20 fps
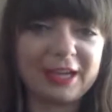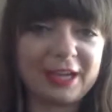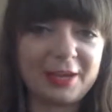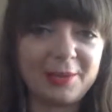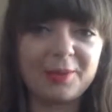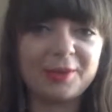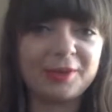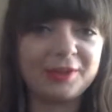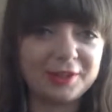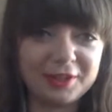
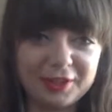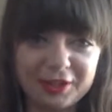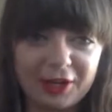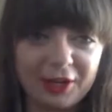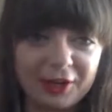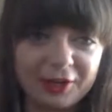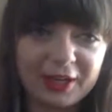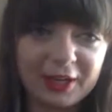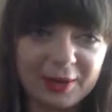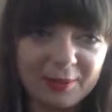keeping,
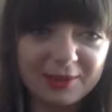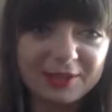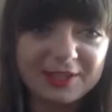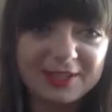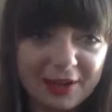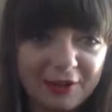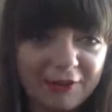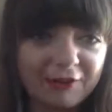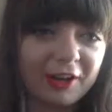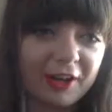keeping
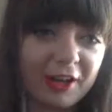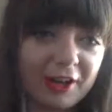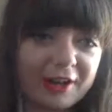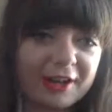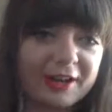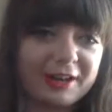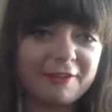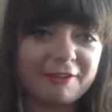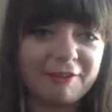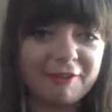yourself
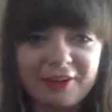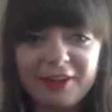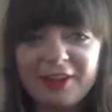alive,